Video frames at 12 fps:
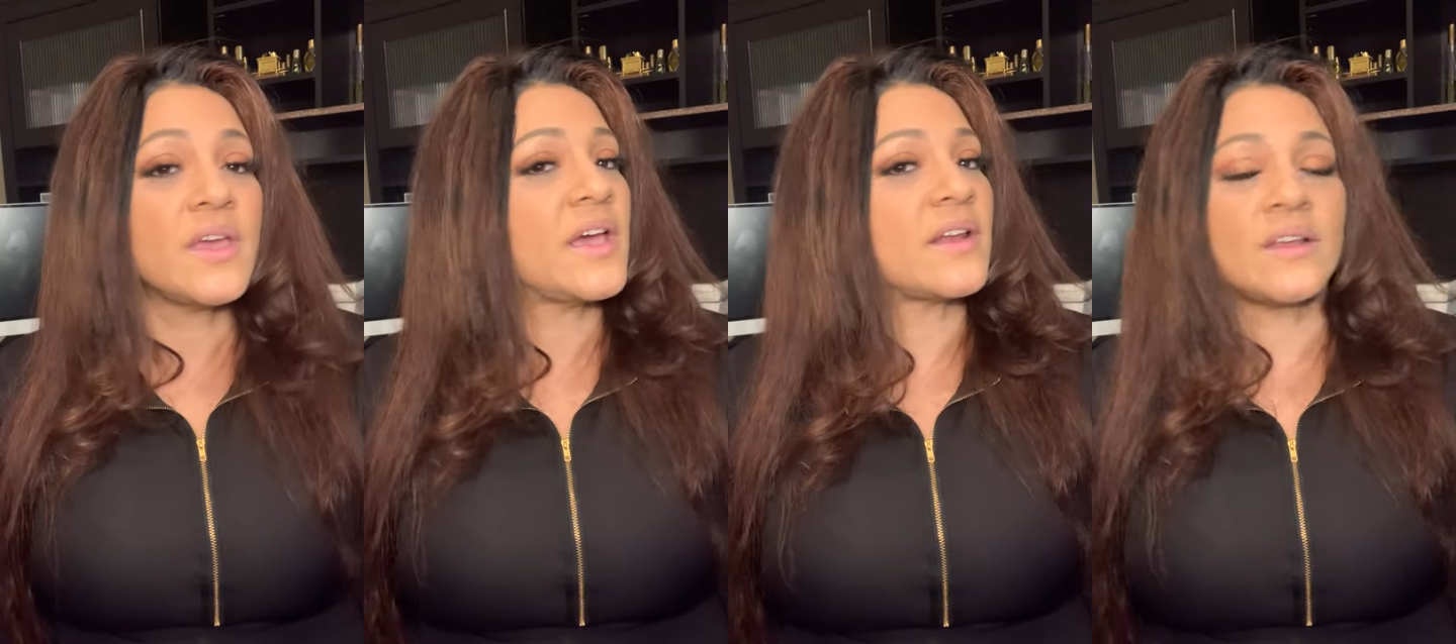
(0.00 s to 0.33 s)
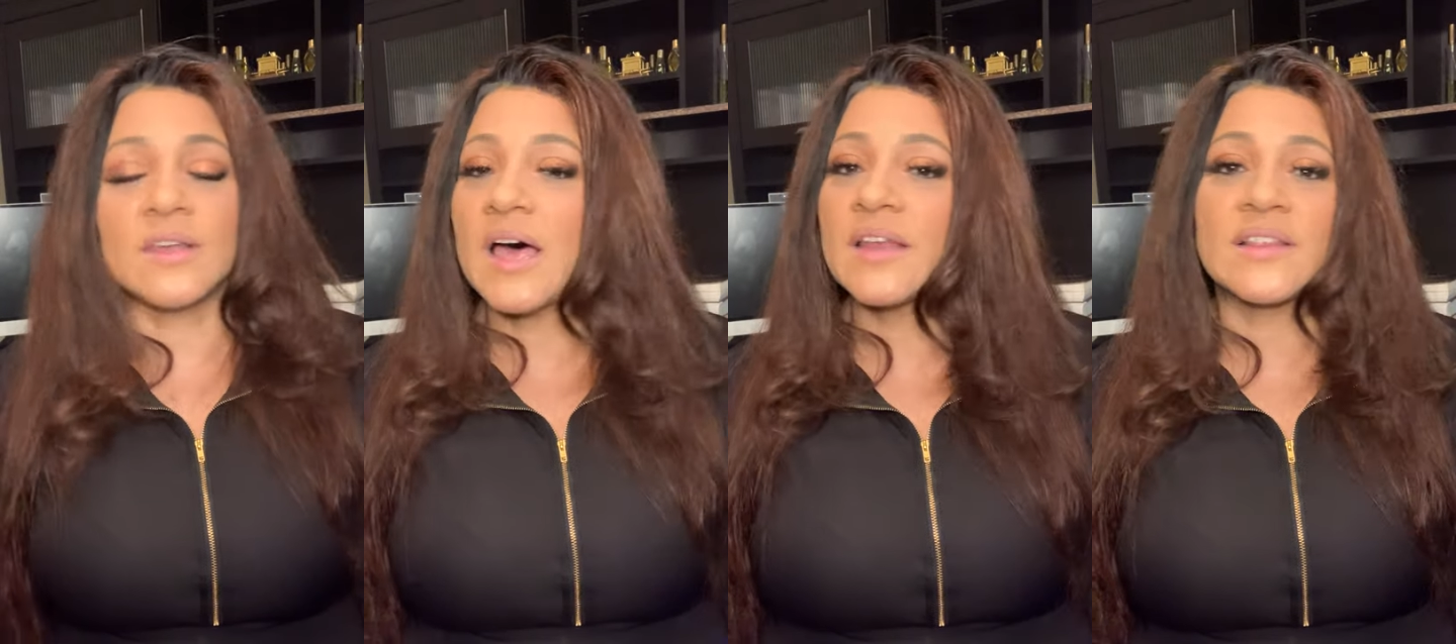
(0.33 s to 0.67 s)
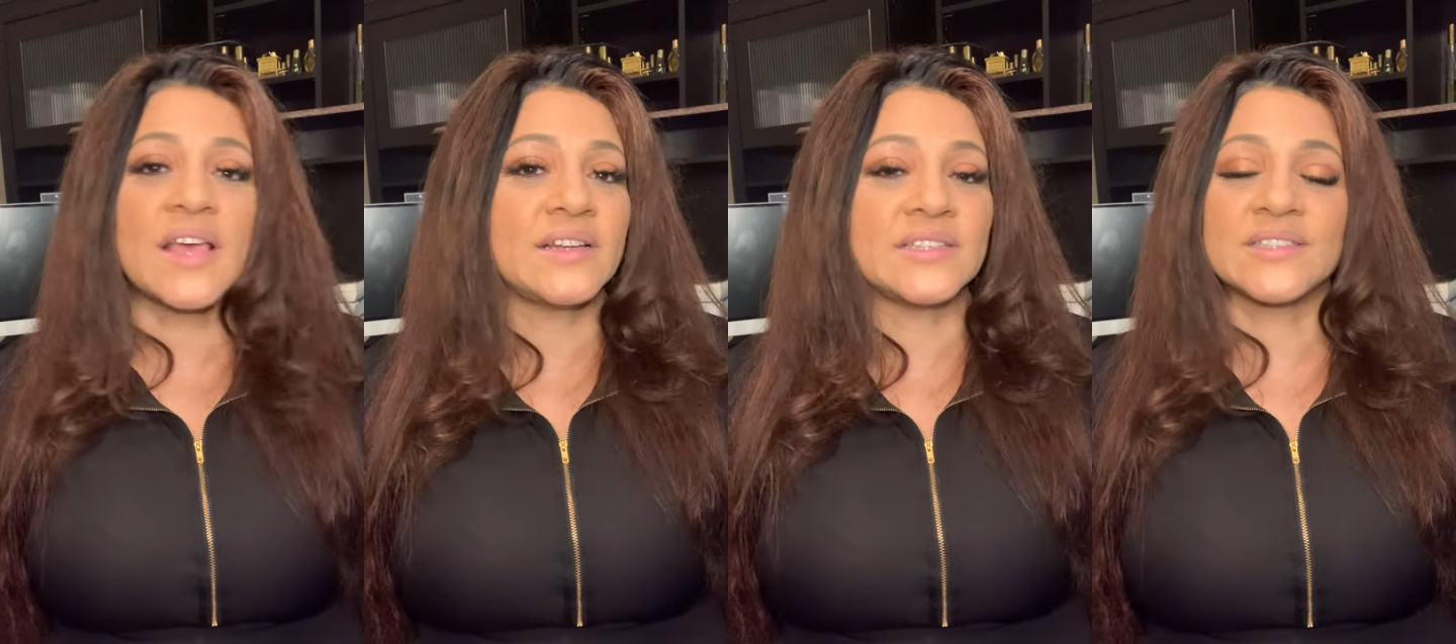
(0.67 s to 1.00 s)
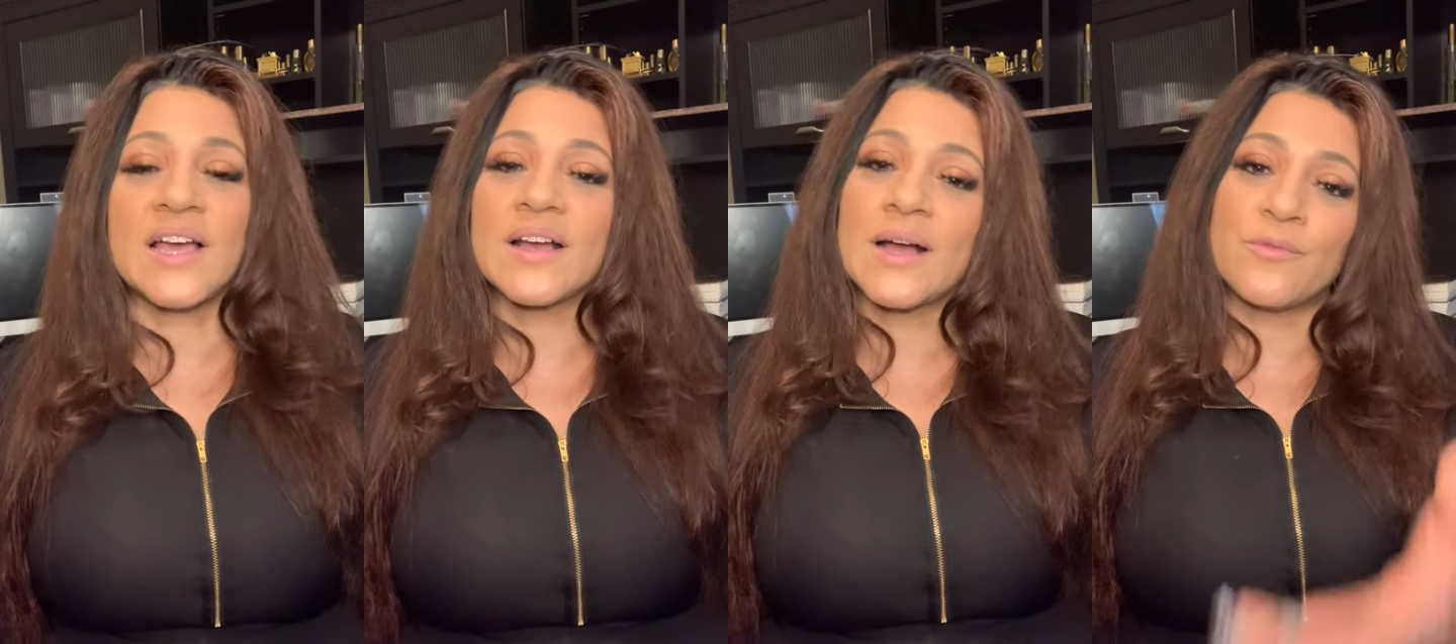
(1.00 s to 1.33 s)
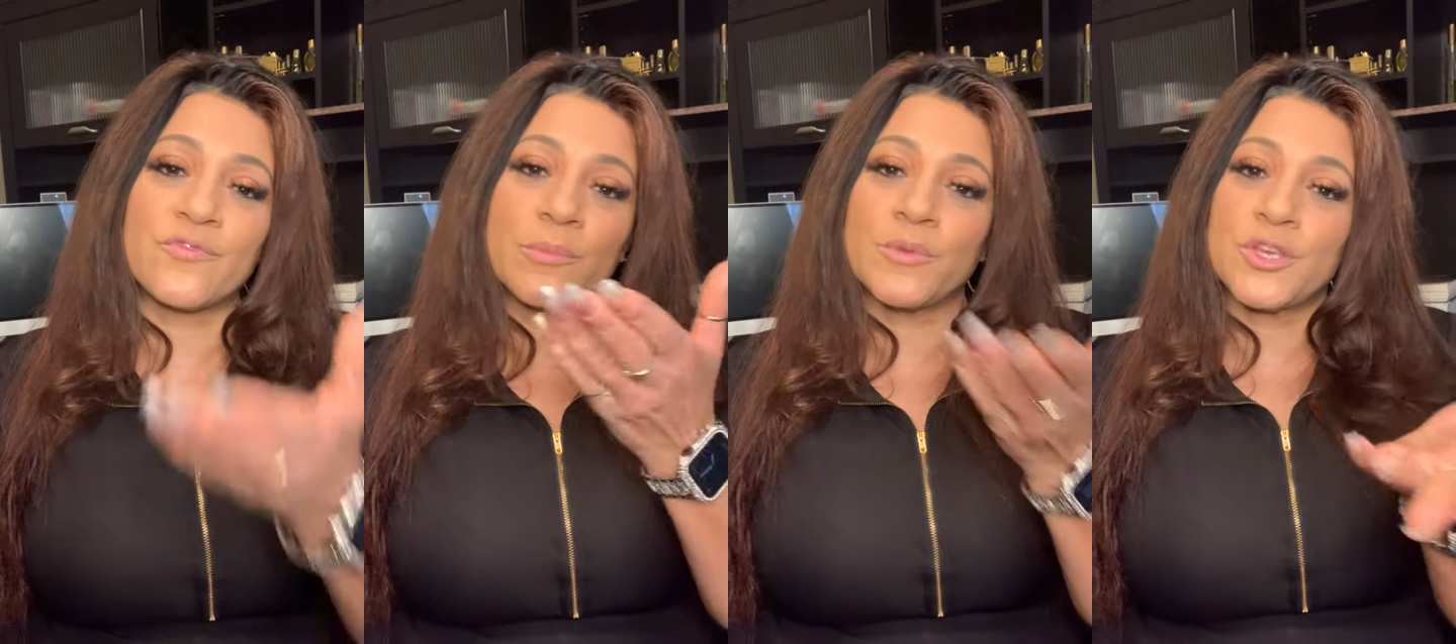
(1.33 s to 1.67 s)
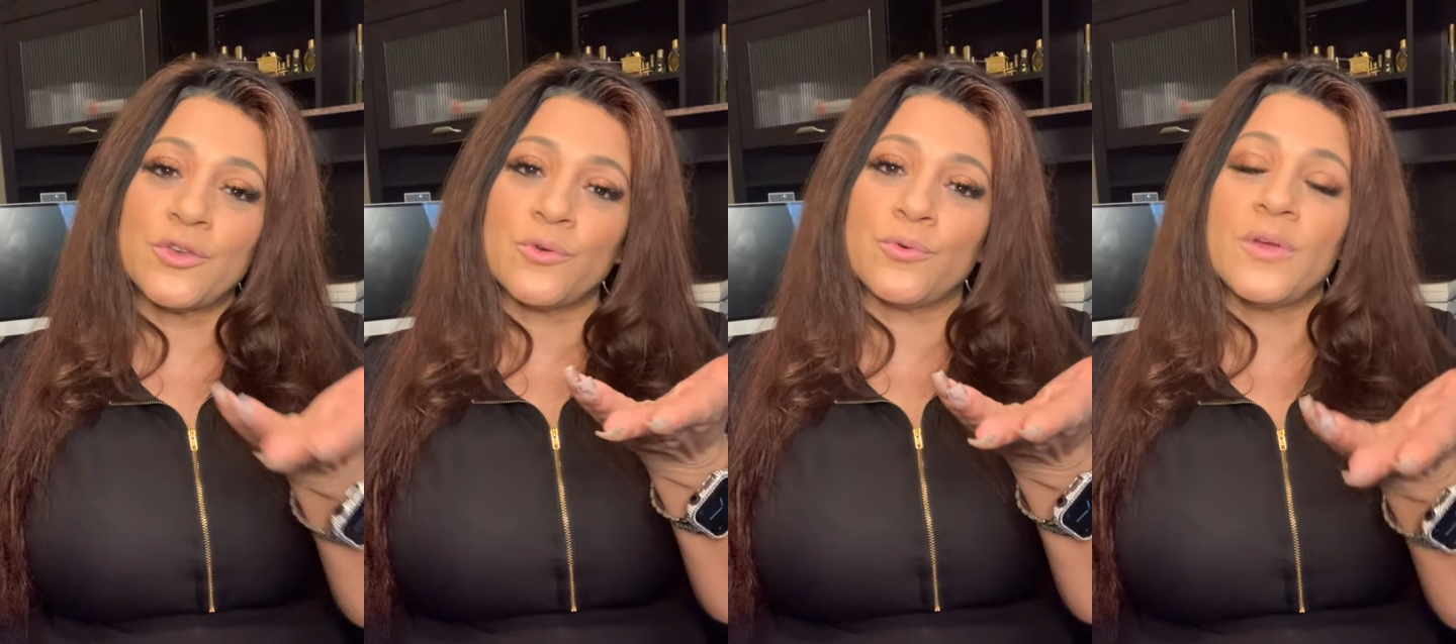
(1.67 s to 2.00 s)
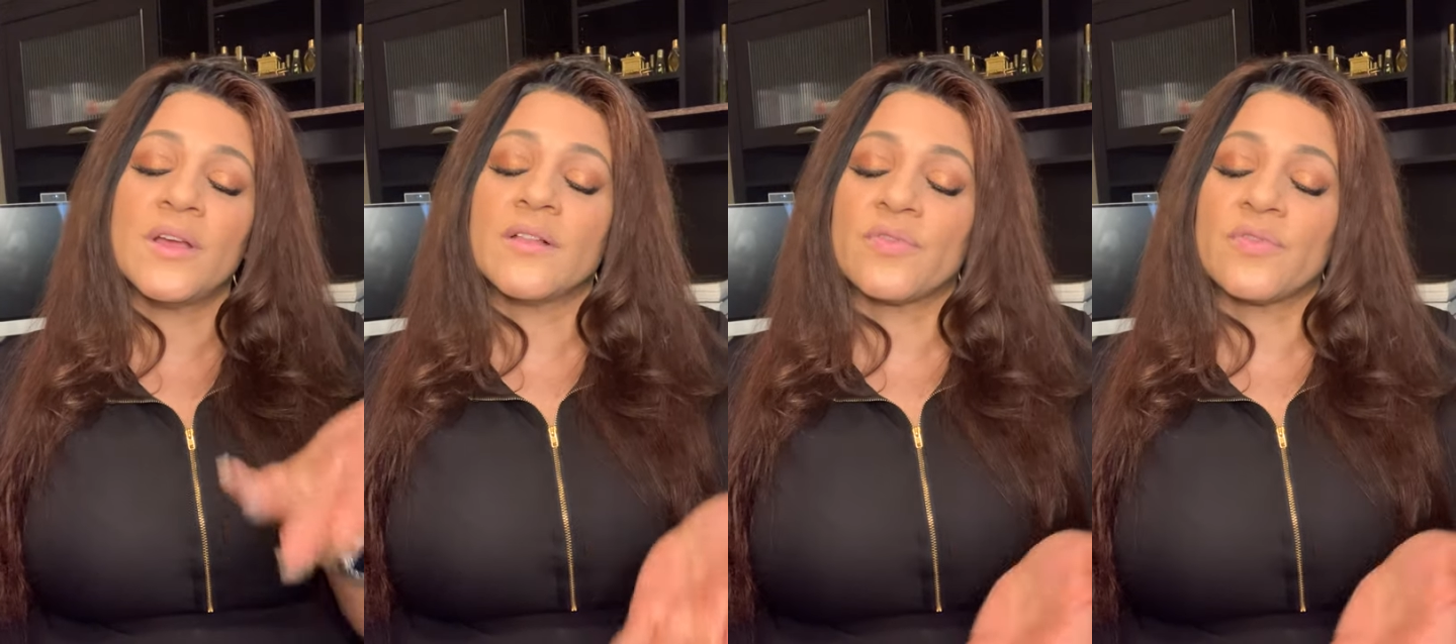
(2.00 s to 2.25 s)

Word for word: And a lot of that does not come from you.